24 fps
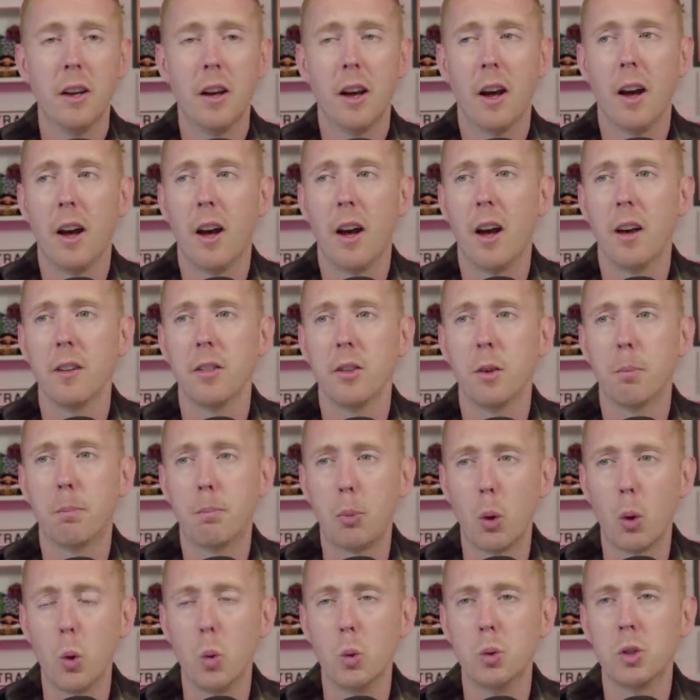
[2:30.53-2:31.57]
Uh, the
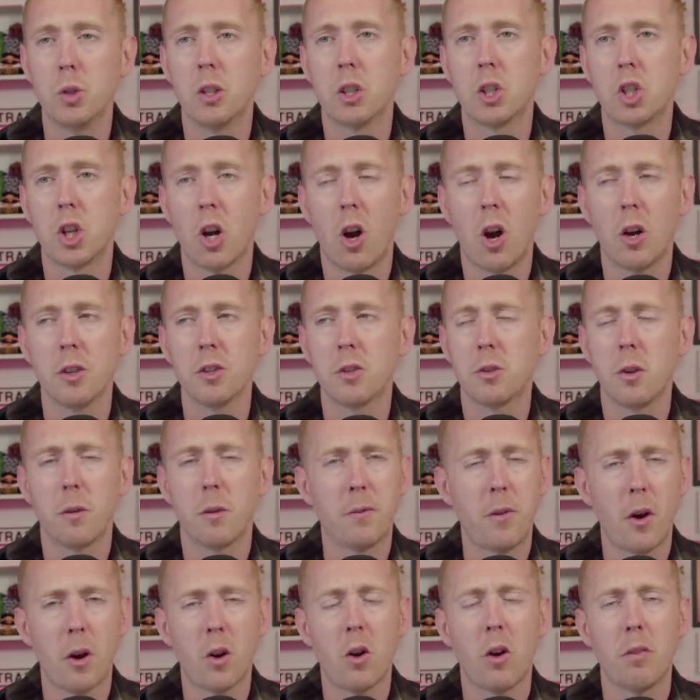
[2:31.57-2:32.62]
boos and the chance to
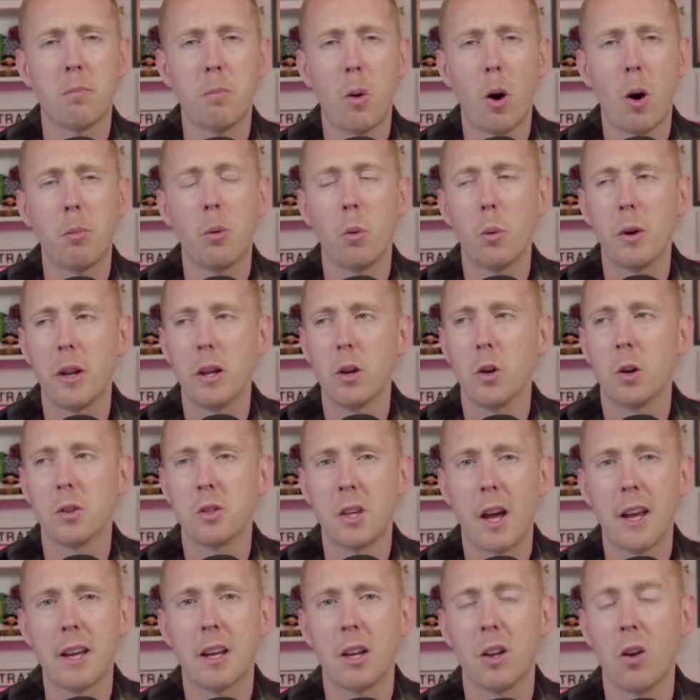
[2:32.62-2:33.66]
fuck off Pogba when he got
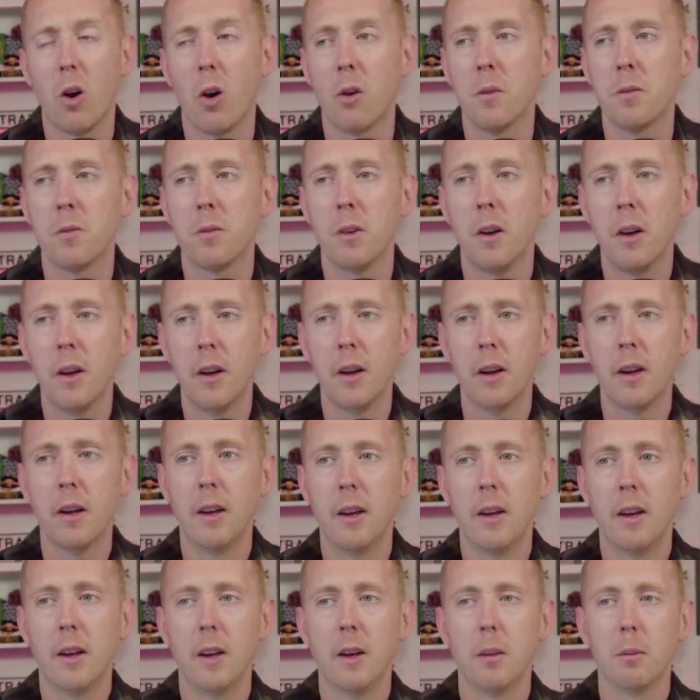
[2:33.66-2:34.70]
taken off.
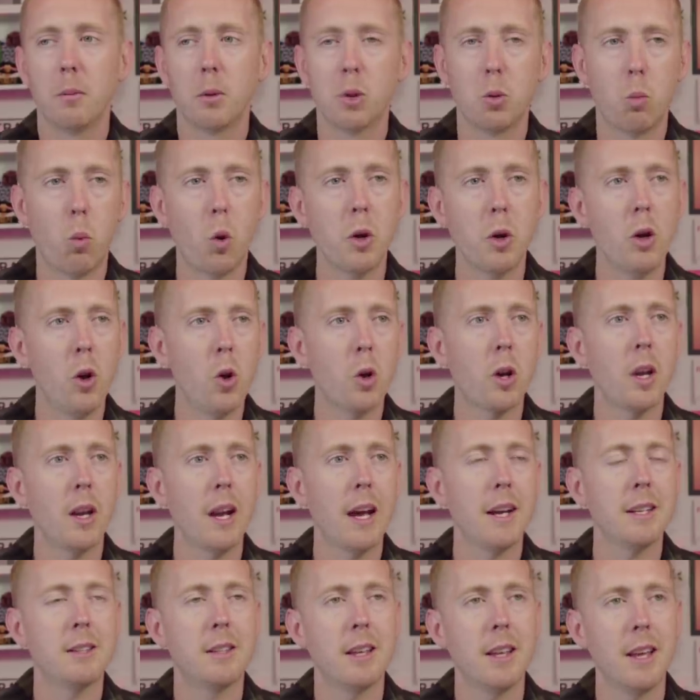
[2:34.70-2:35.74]
What you're looking
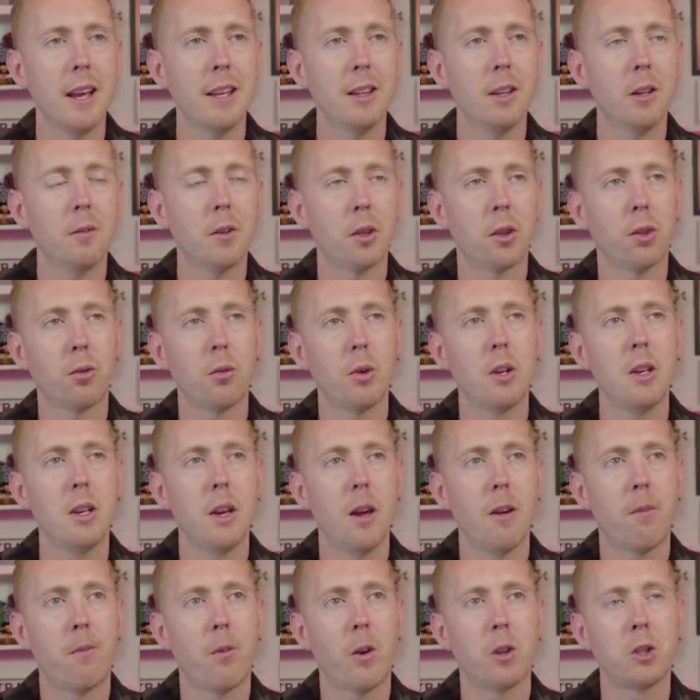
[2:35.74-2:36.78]
at is the end of a three
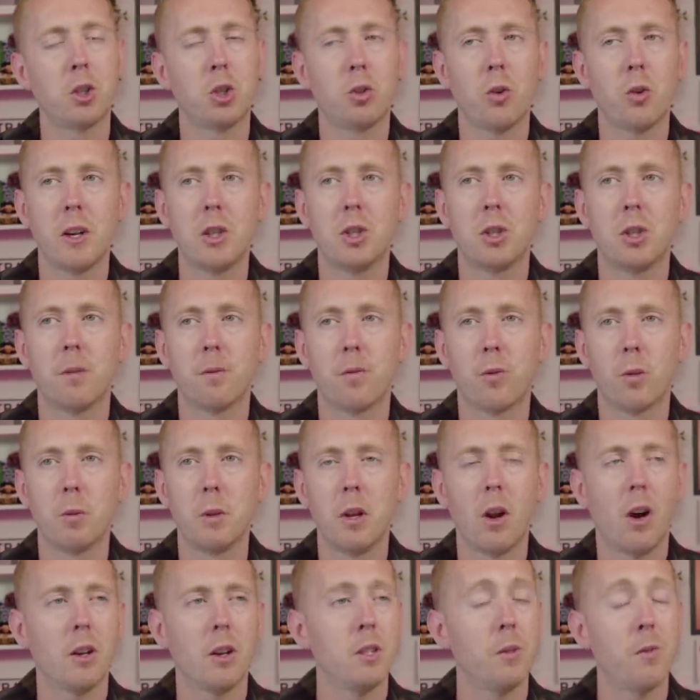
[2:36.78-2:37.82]
year frustration from
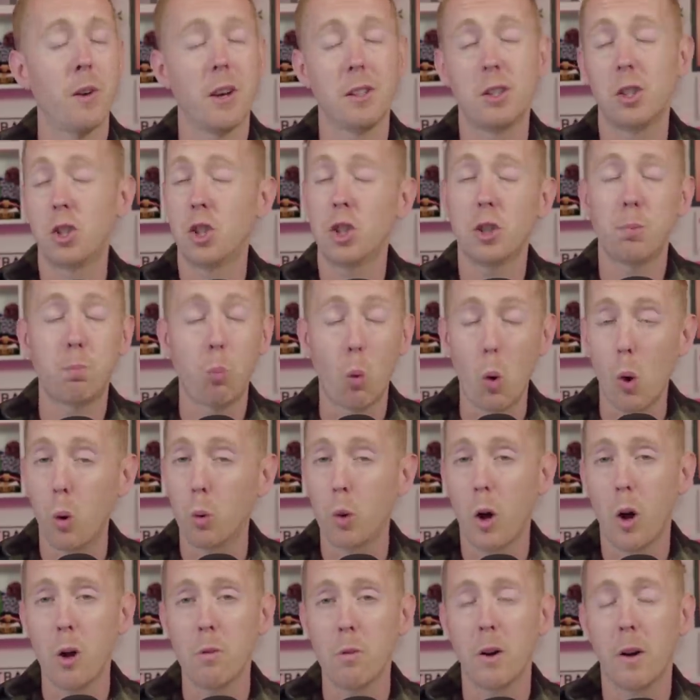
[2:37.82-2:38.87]
United fans. It's just boiled
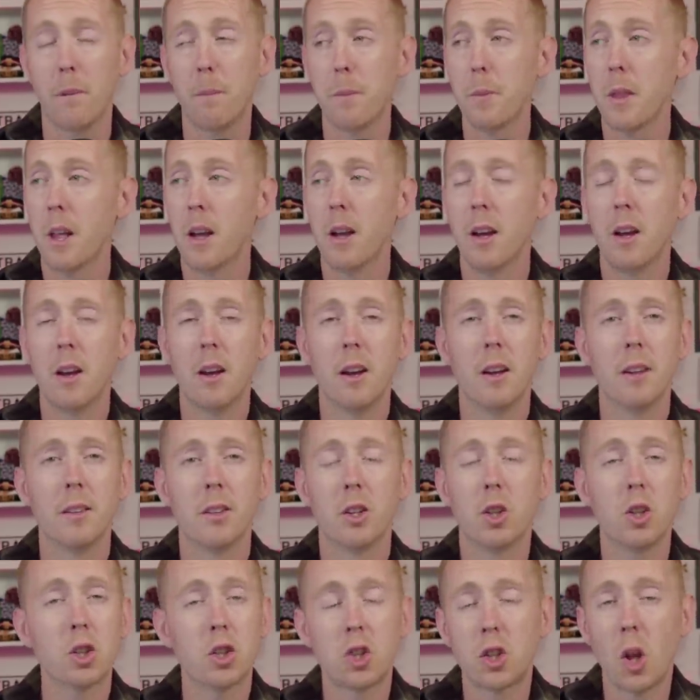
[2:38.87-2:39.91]
over.
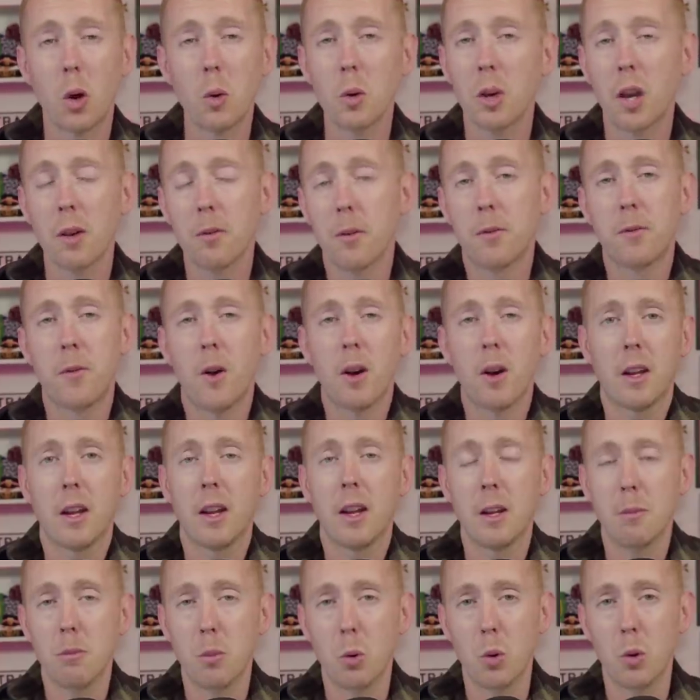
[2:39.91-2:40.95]
They just don't give a fuck
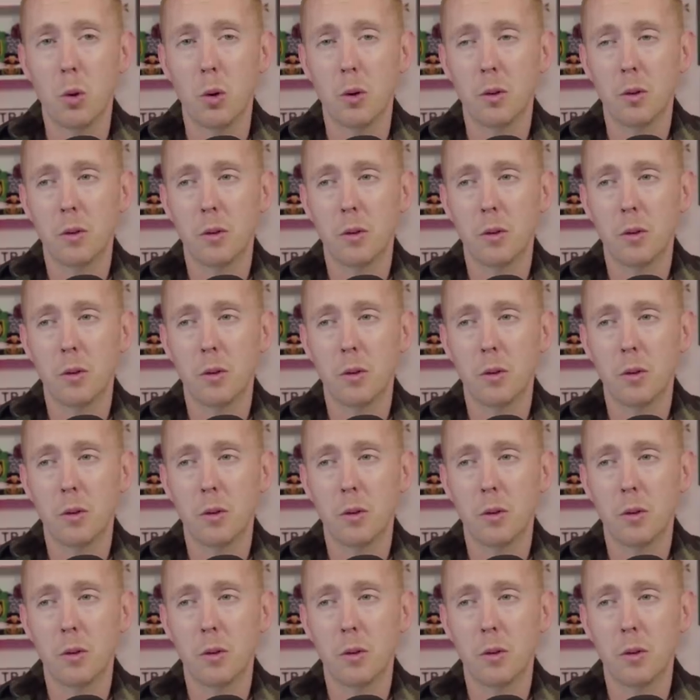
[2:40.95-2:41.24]
anymore